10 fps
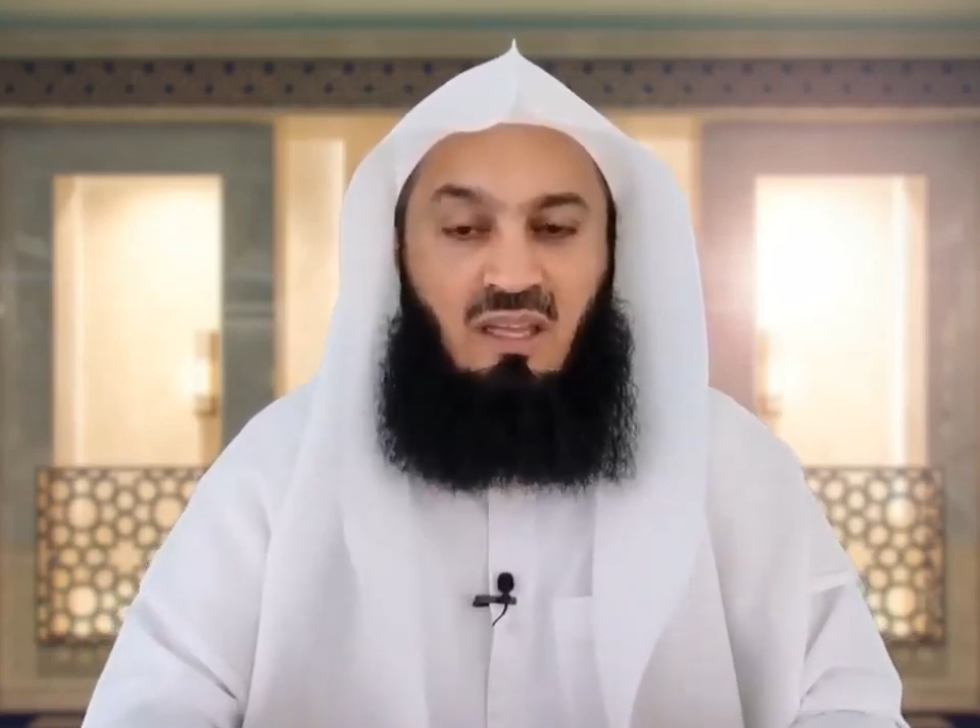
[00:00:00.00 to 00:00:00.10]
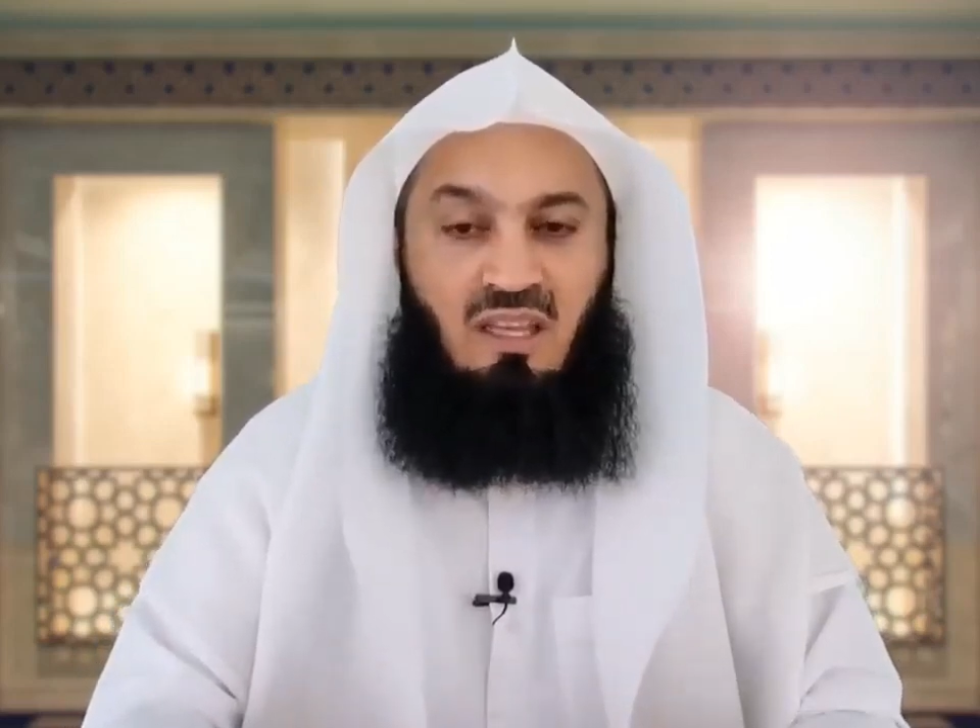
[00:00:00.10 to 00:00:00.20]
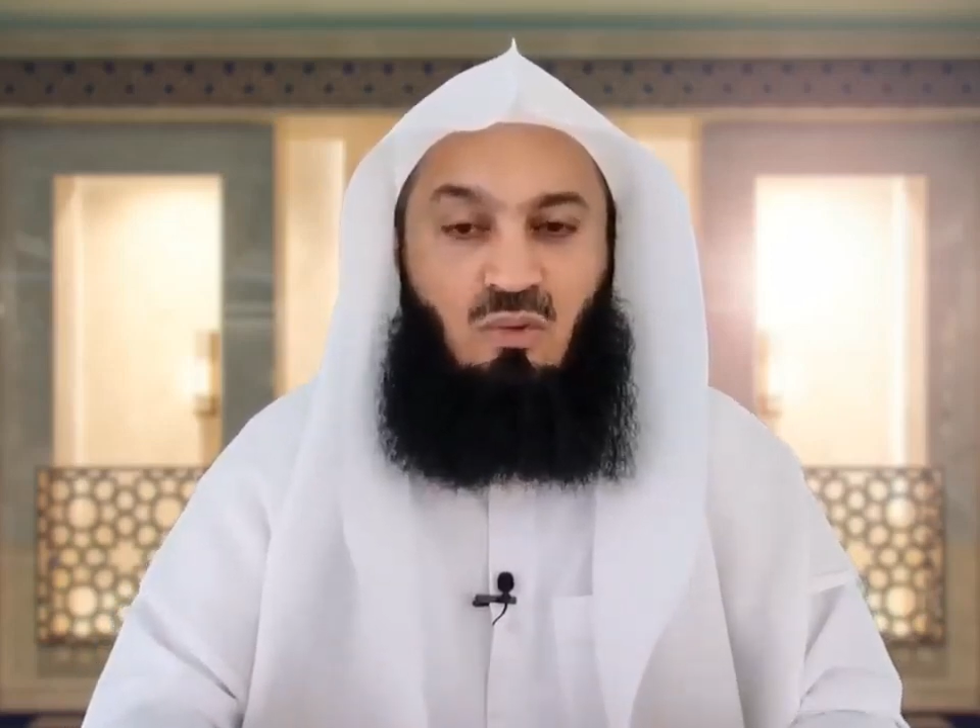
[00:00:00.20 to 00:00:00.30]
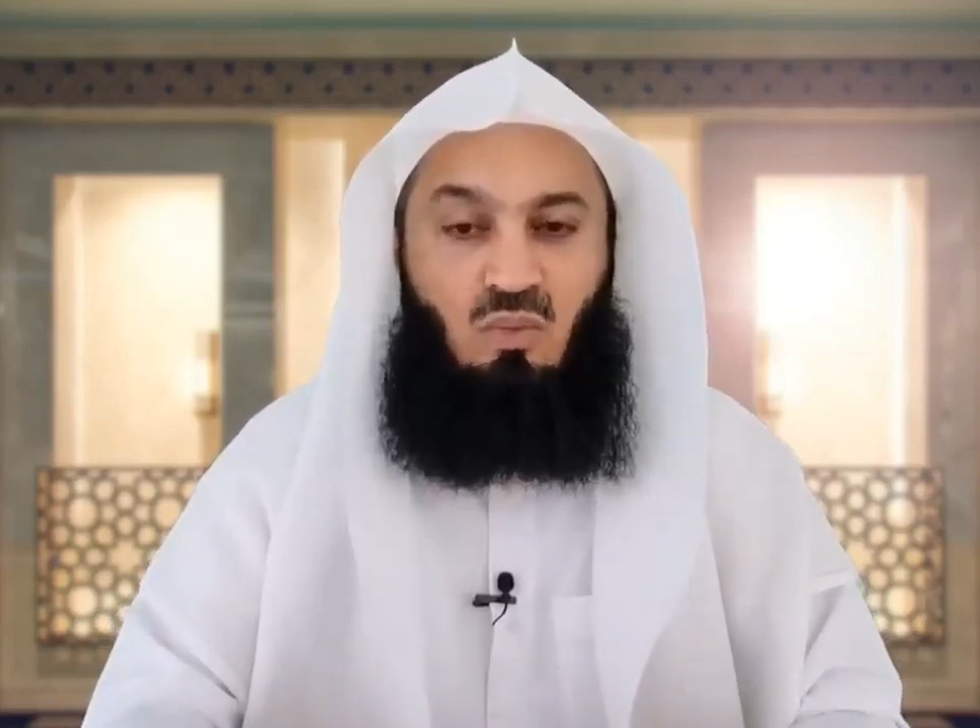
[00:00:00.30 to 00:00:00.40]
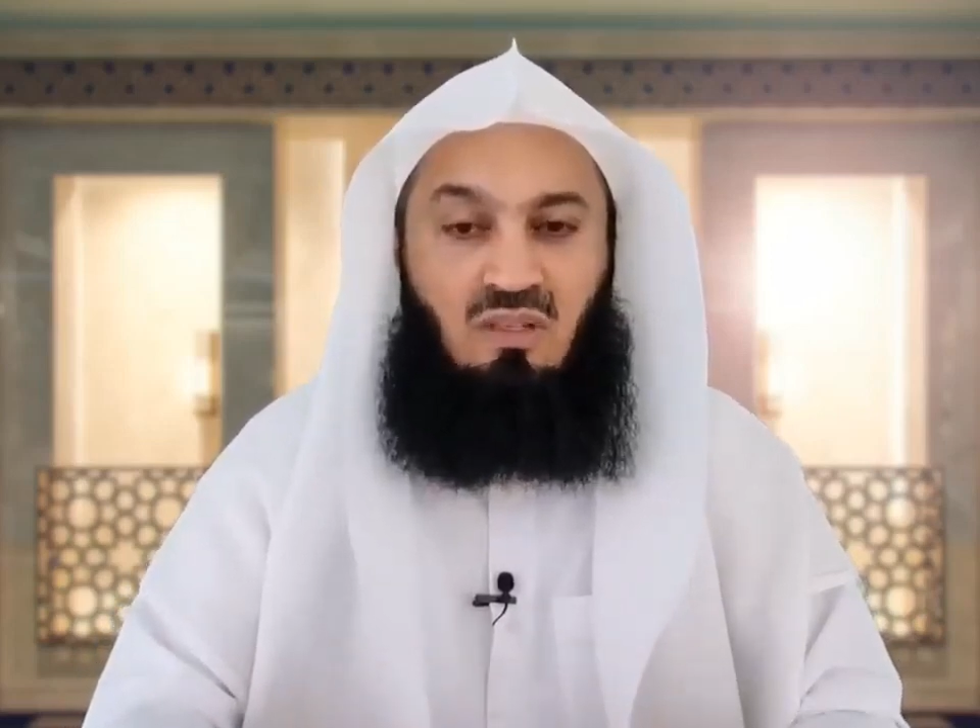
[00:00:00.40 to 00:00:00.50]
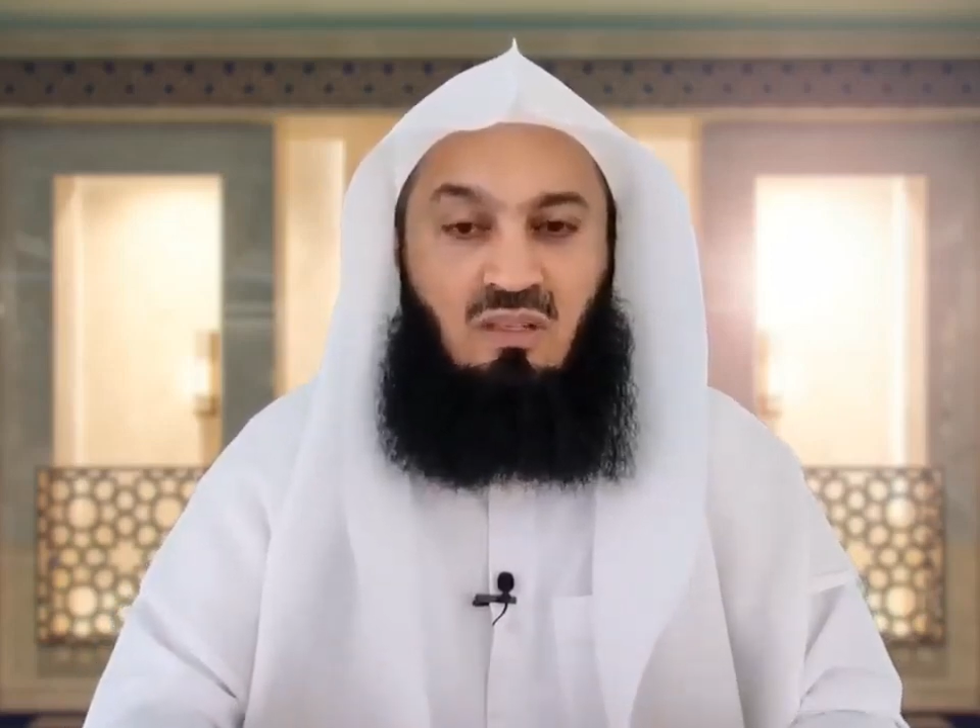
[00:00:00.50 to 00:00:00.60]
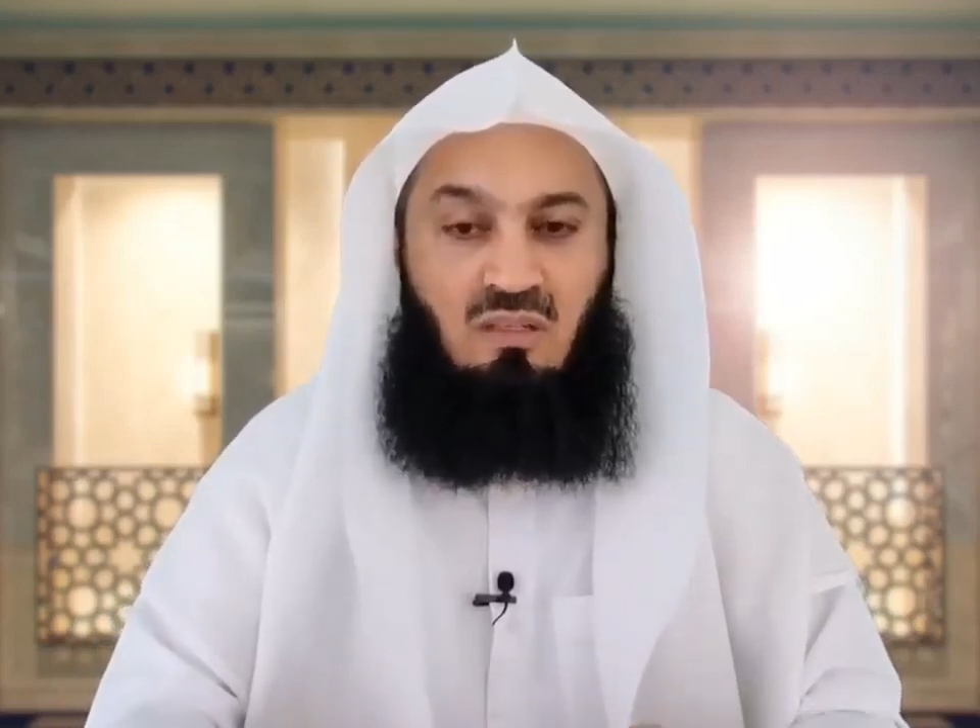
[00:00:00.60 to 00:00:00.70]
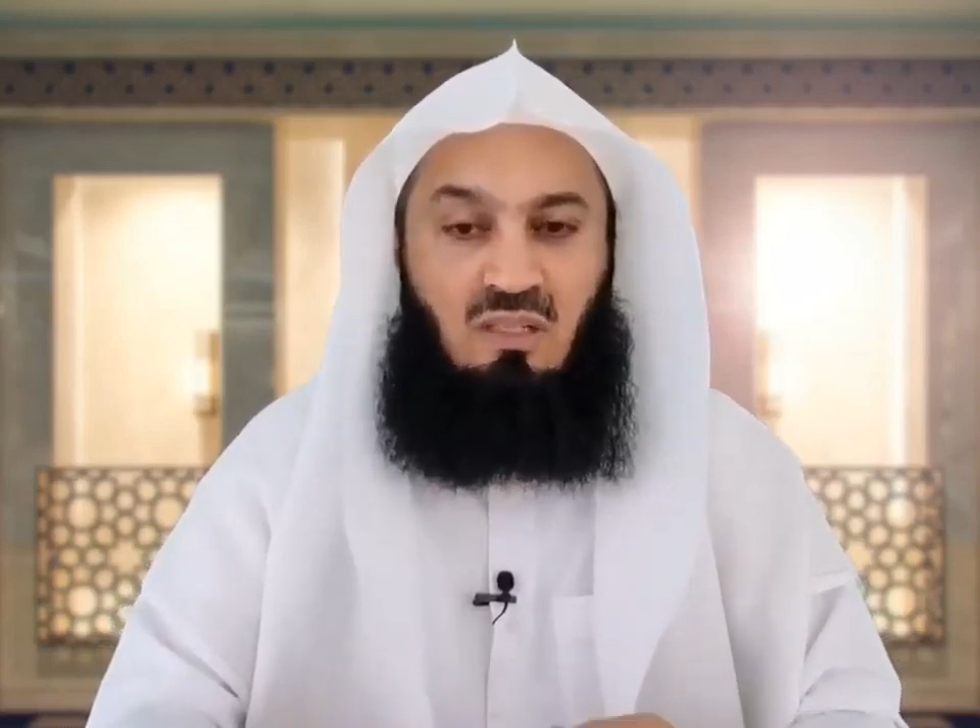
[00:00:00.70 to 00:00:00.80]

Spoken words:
that would